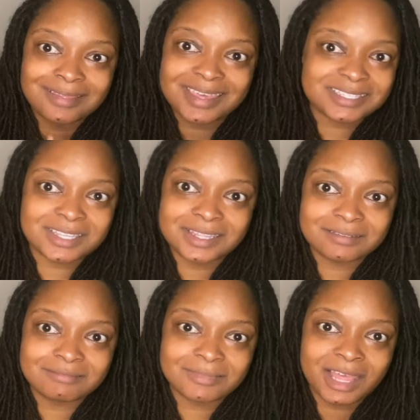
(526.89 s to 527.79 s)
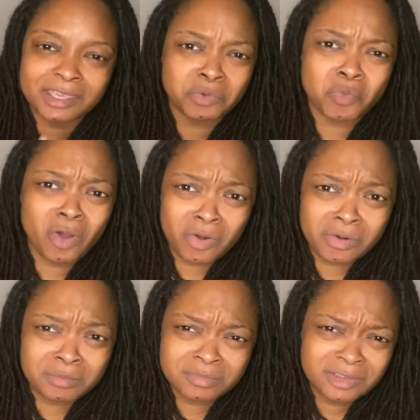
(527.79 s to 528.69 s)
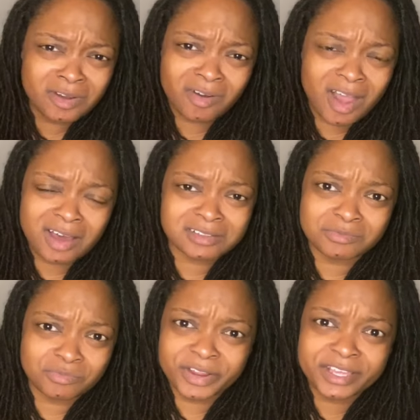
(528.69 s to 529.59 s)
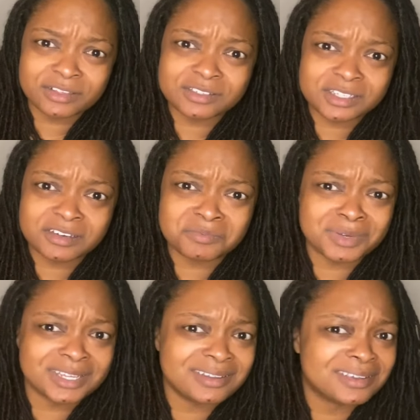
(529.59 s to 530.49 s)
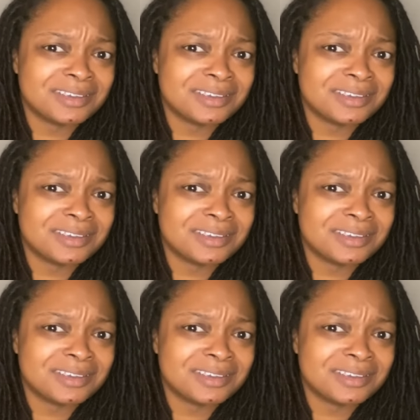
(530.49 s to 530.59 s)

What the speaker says: That's it. Like, you water them, you know, all the regular stuff, but